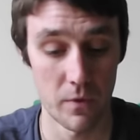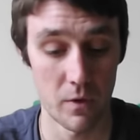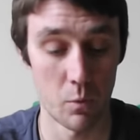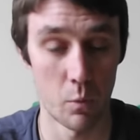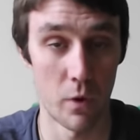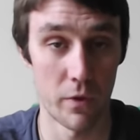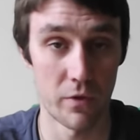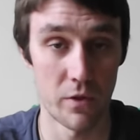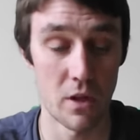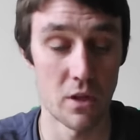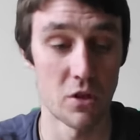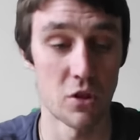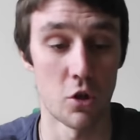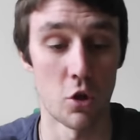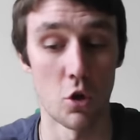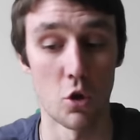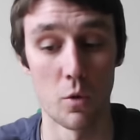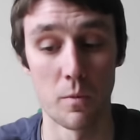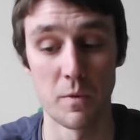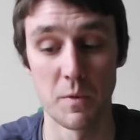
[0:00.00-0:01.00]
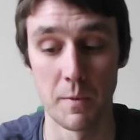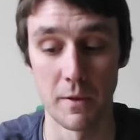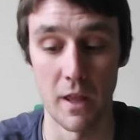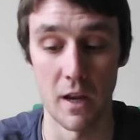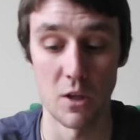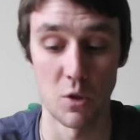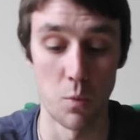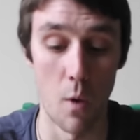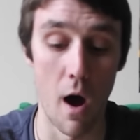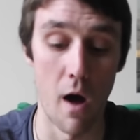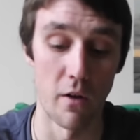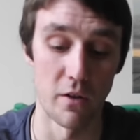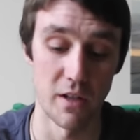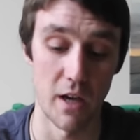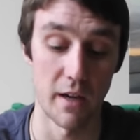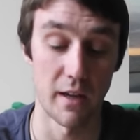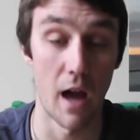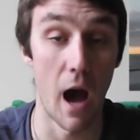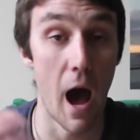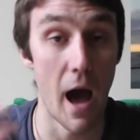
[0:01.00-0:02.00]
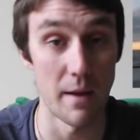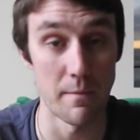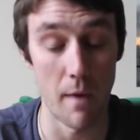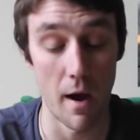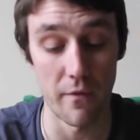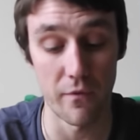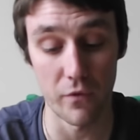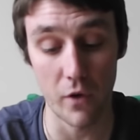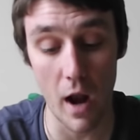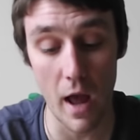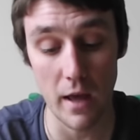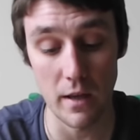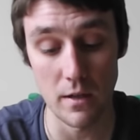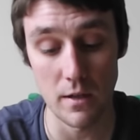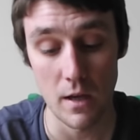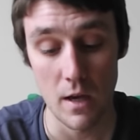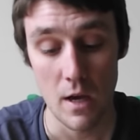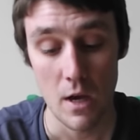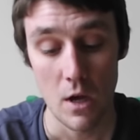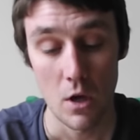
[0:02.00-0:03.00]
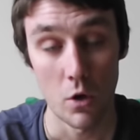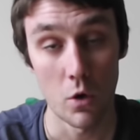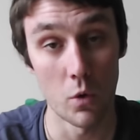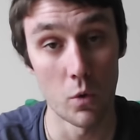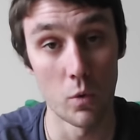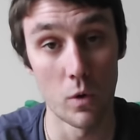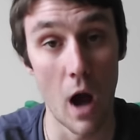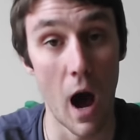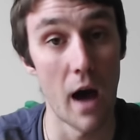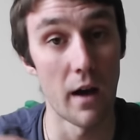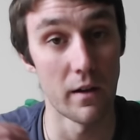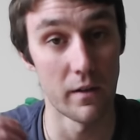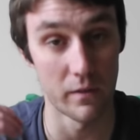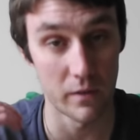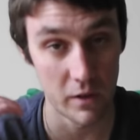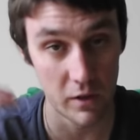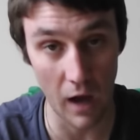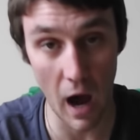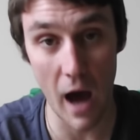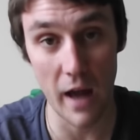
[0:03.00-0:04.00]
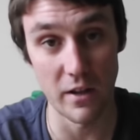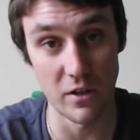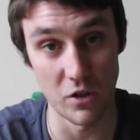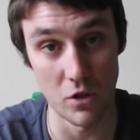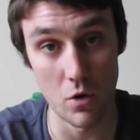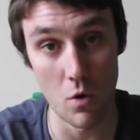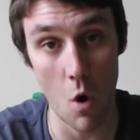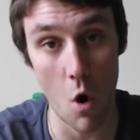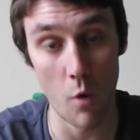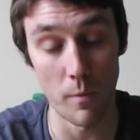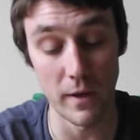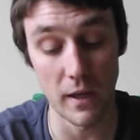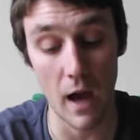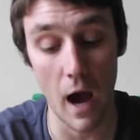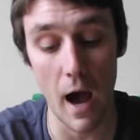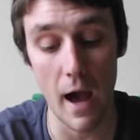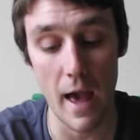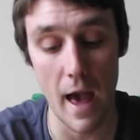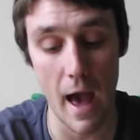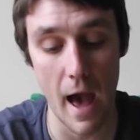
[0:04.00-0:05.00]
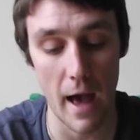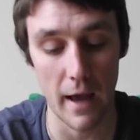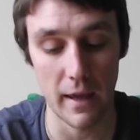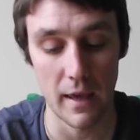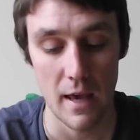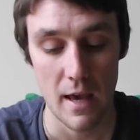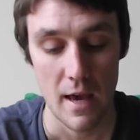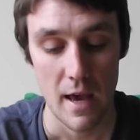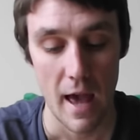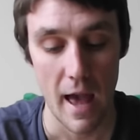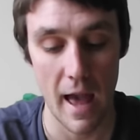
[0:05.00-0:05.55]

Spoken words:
with these tubes. But then as well as I guide my friend who got his new Hobie kayak,